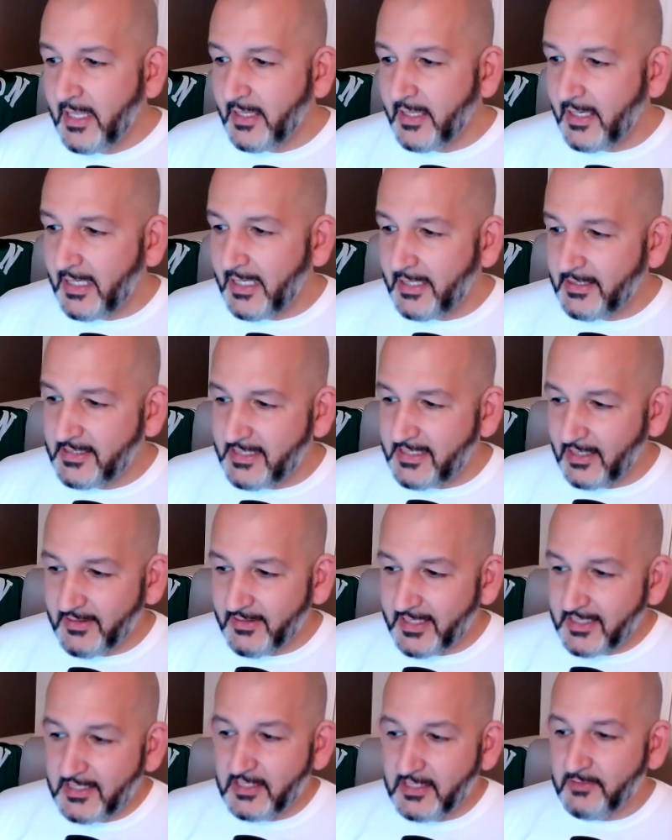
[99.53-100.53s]
The
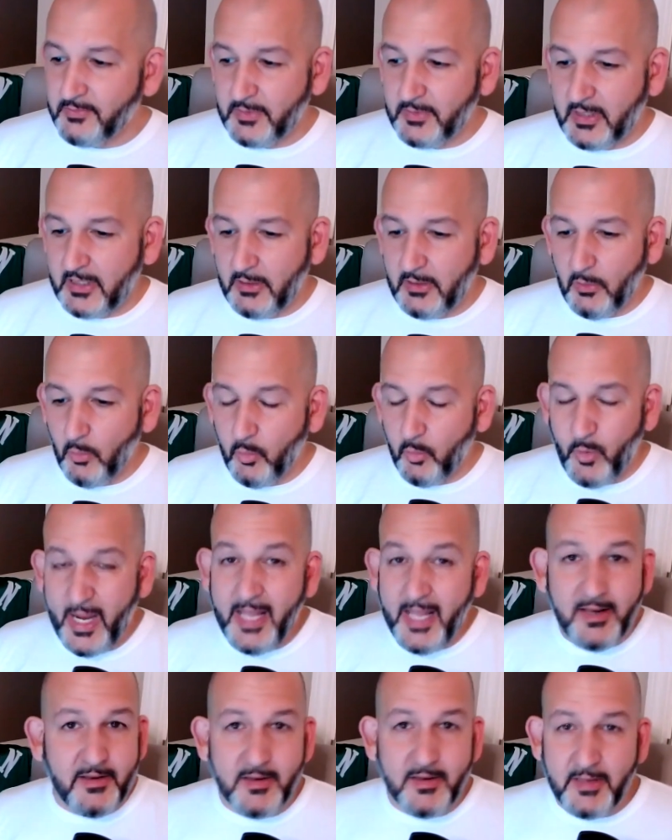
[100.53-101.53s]
Celtics
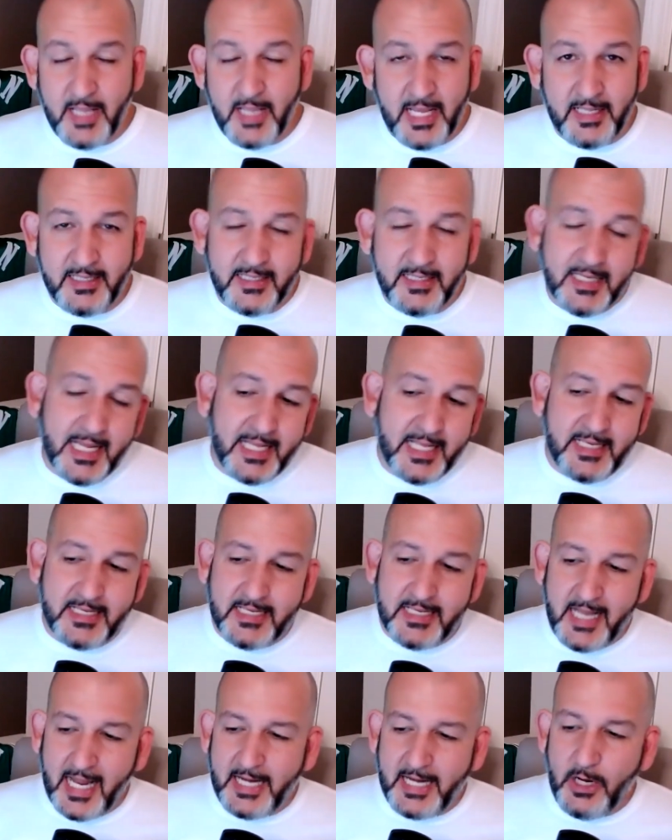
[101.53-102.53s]
win.
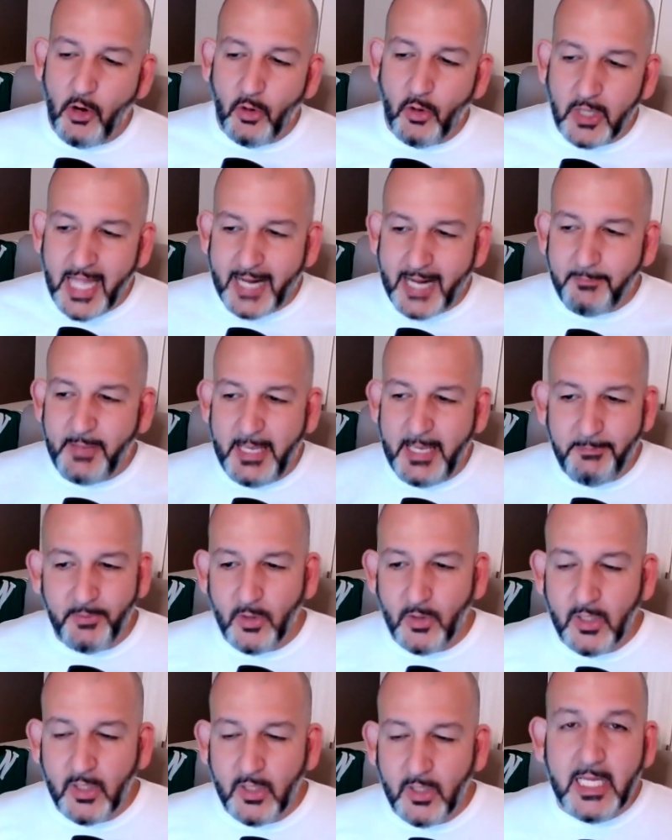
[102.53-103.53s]
And I know a lot of
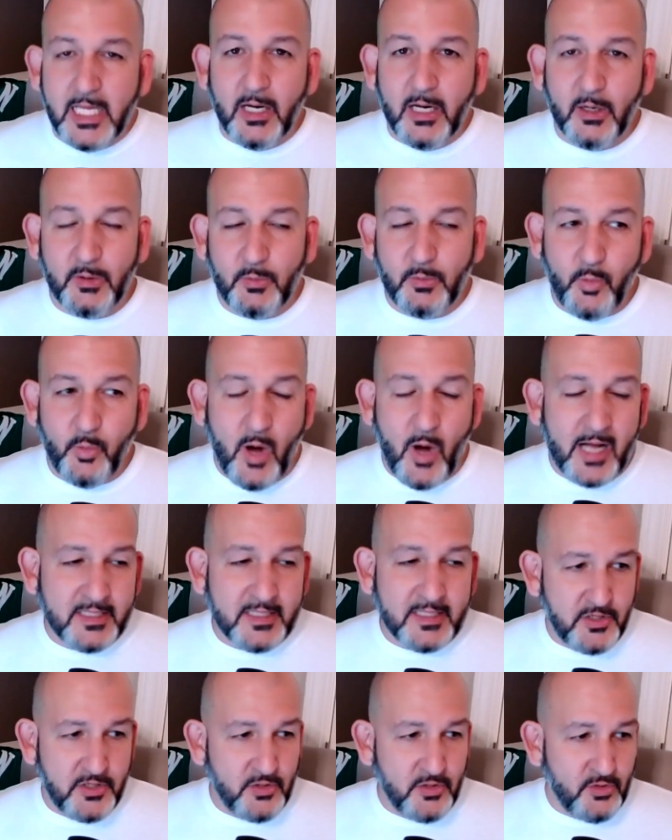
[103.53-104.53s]
people
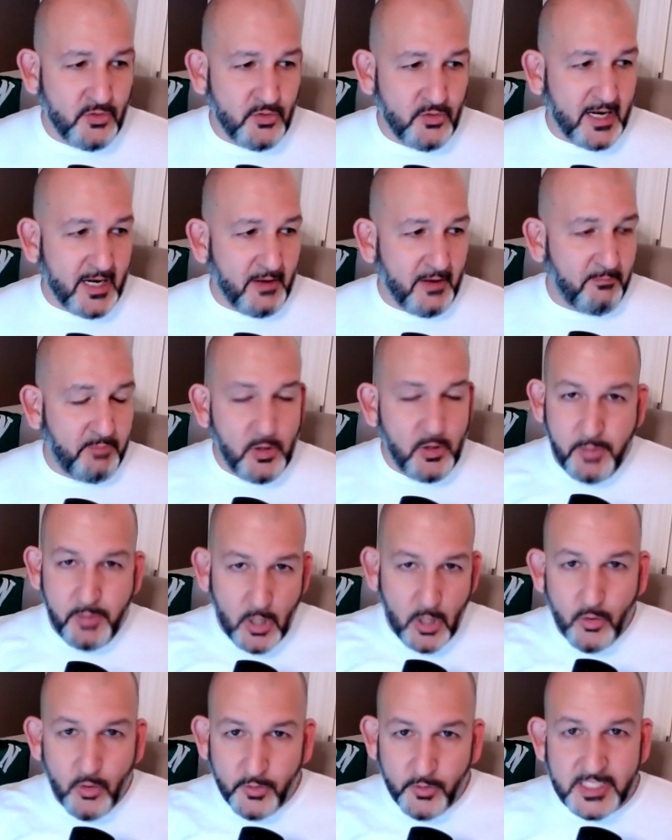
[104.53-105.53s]
want to kind of
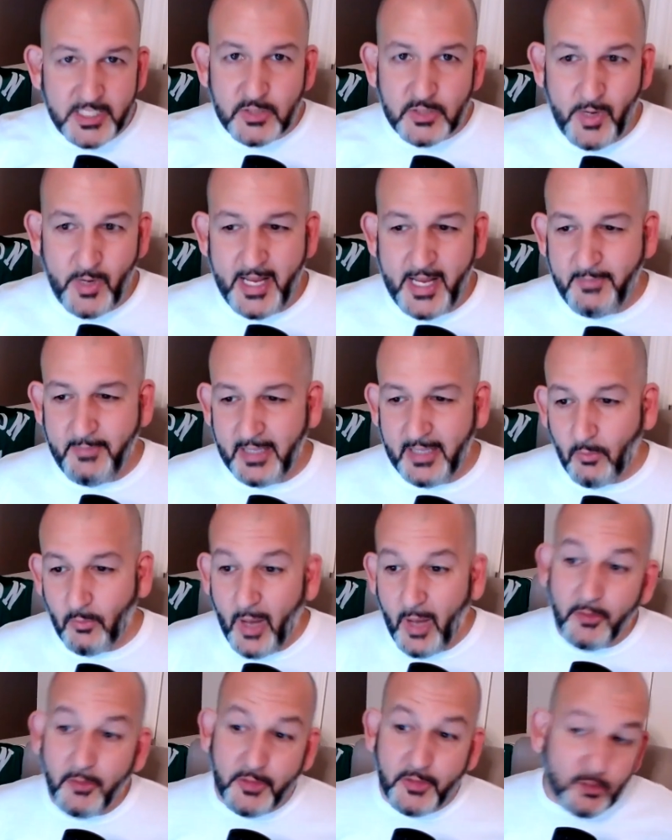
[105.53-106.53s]
poo-poo this win and be like,
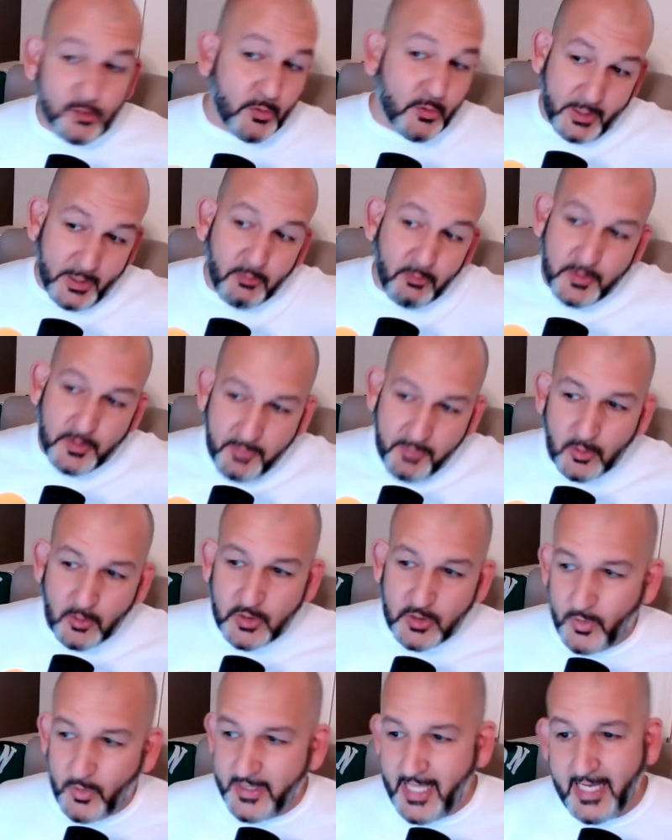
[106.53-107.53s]
well, they were
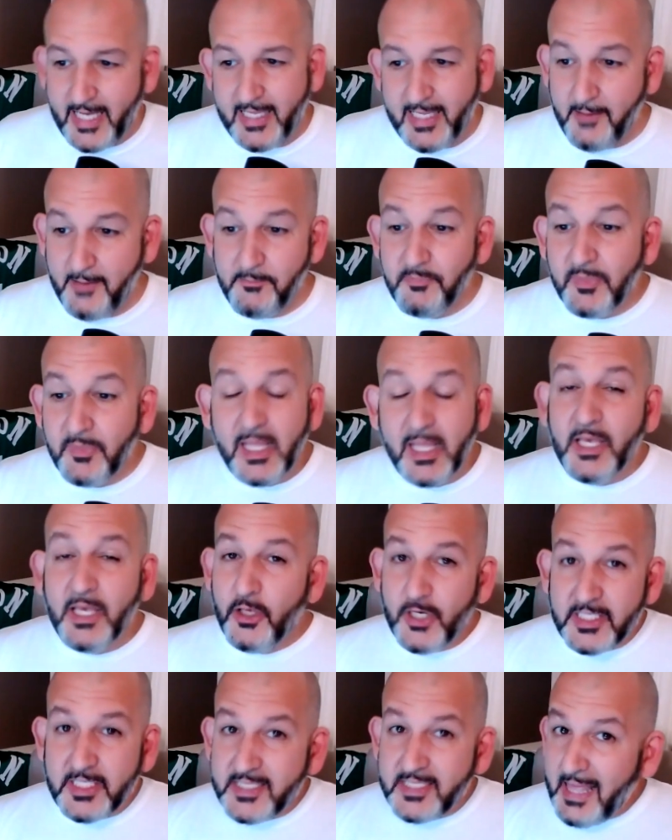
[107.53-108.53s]
supposed to win that game.
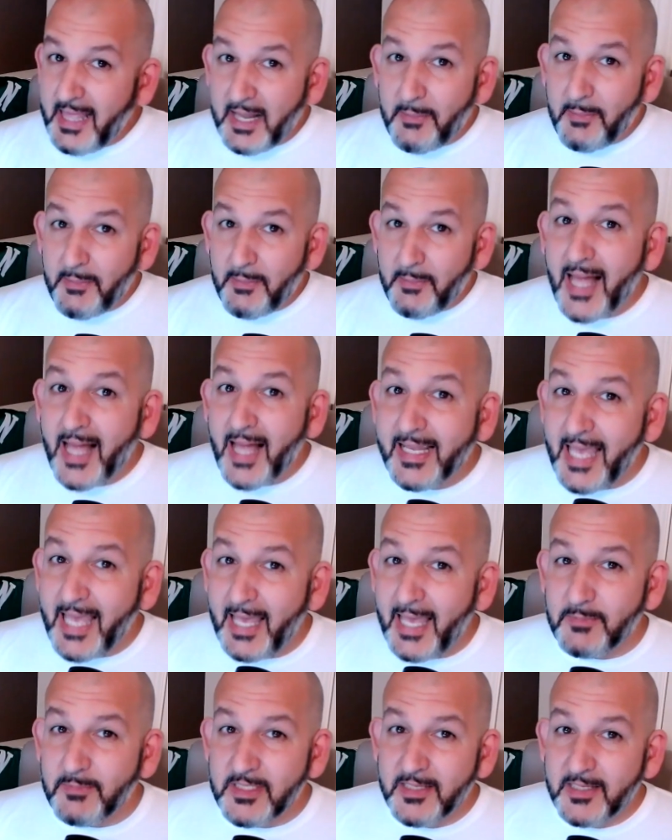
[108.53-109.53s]
You could say that about a lot of
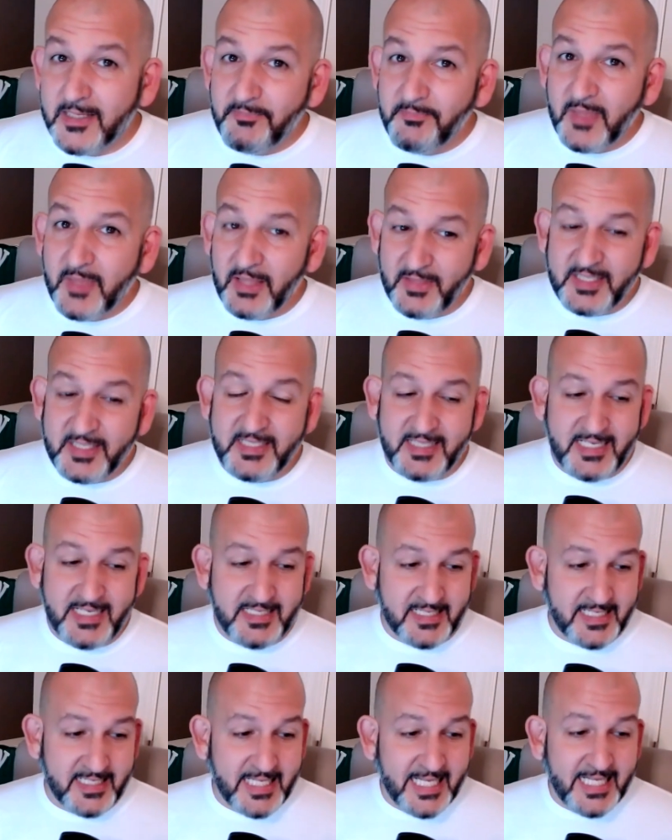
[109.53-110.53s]
games this
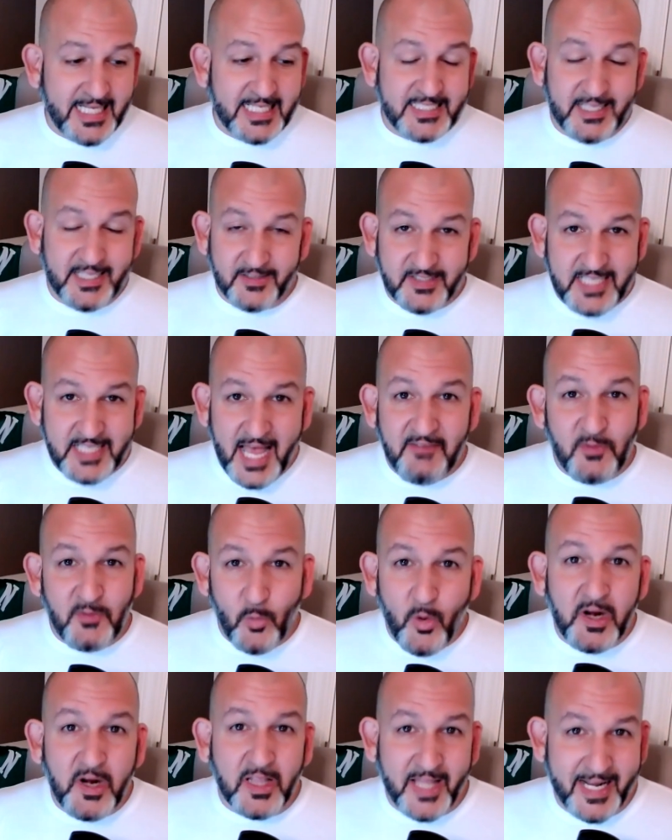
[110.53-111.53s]
season. Celtics
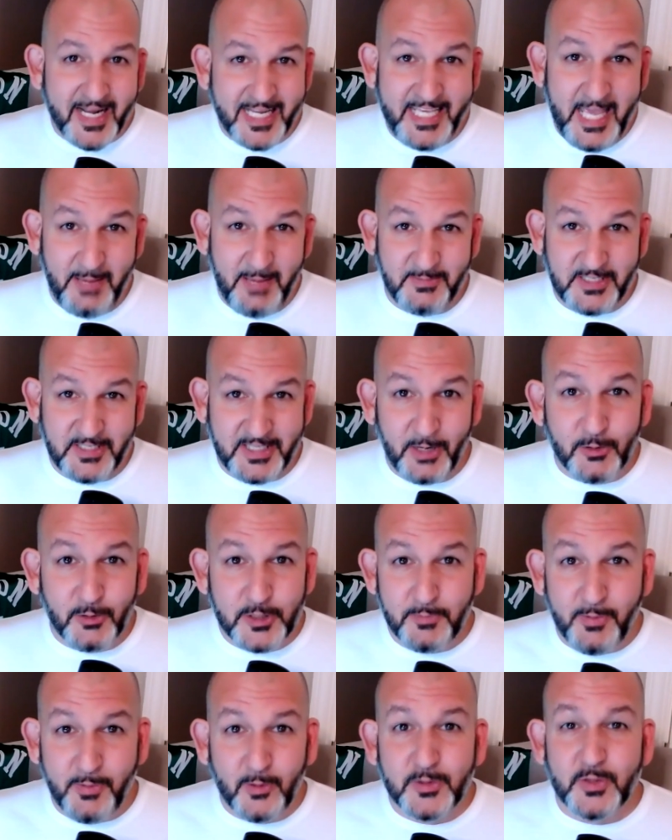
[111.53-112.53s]
haven't won a lot of games that they were
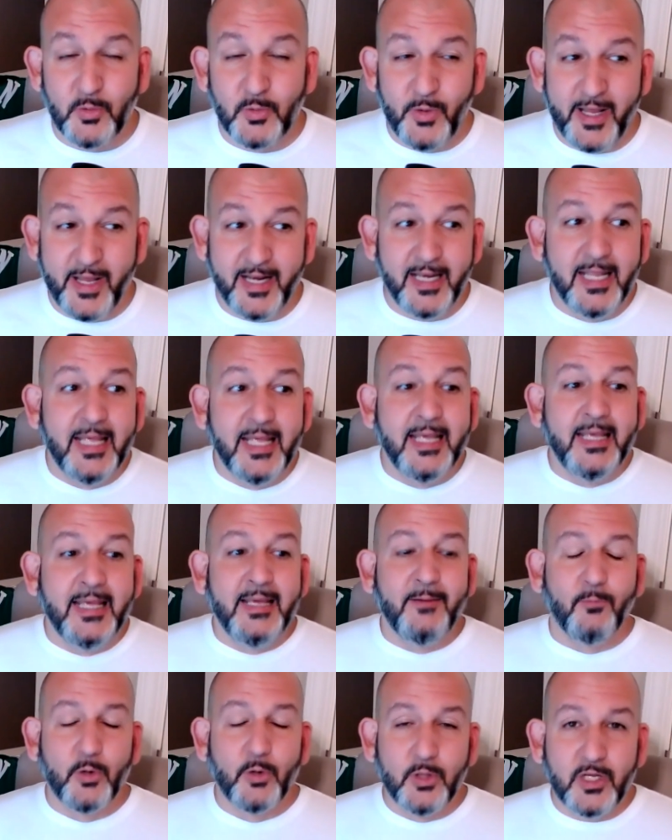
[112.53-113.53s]
supposed to win.
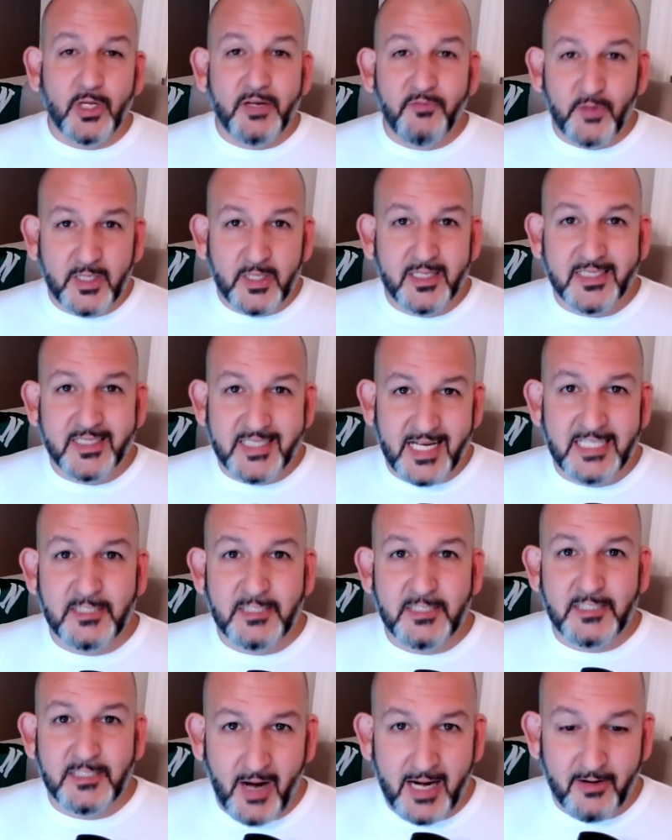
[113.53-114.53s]
We're looking for little
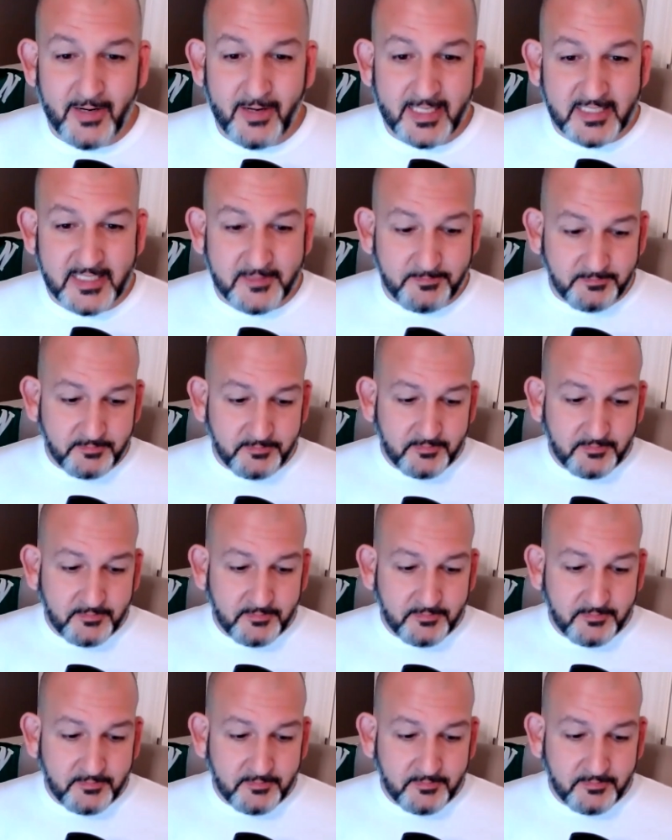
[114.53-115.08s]
signs of progress.